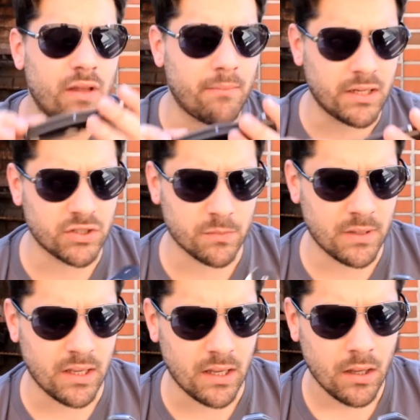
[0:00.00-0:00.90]
That might just
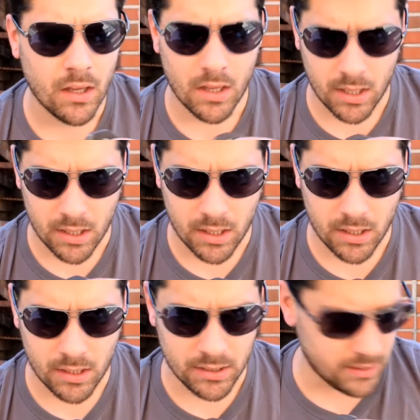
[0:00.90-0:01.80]
be
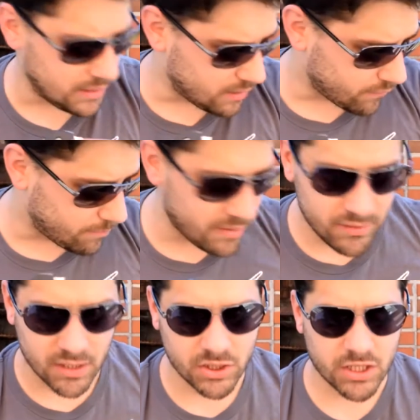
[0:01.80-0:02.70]
in need of a
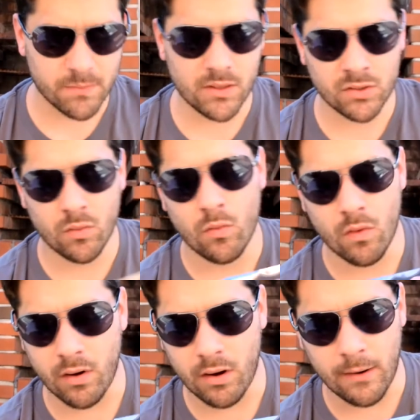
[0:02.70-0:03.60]
pivot adjustment,
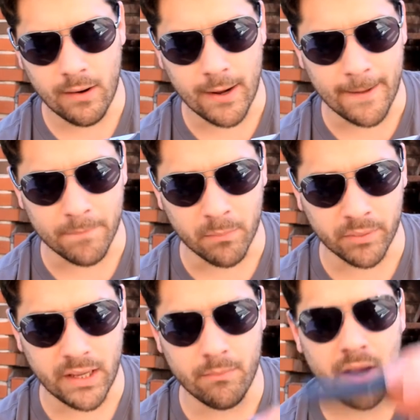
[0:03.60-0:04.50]
or the
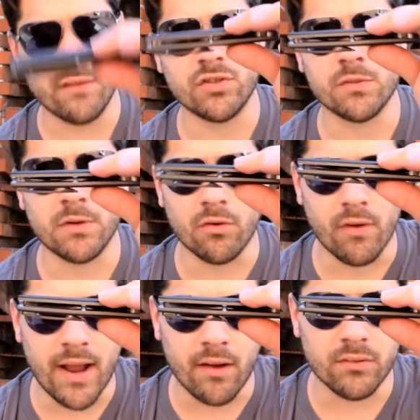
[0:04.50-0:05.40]
blade might have just been
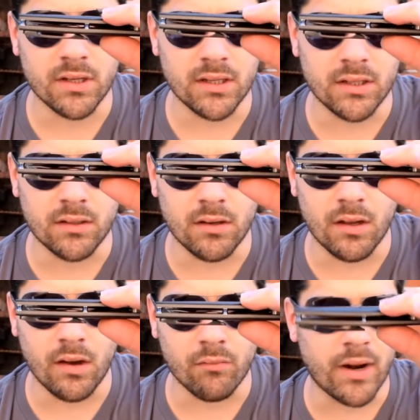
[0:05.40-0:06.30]
ground in
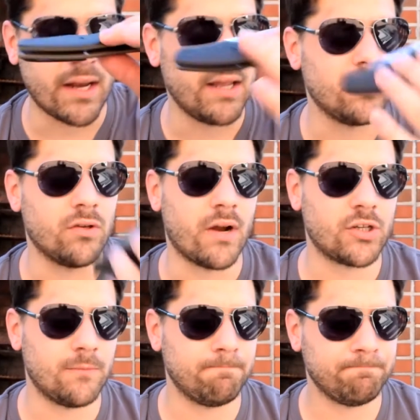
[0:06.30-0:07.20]
a right-handed direction.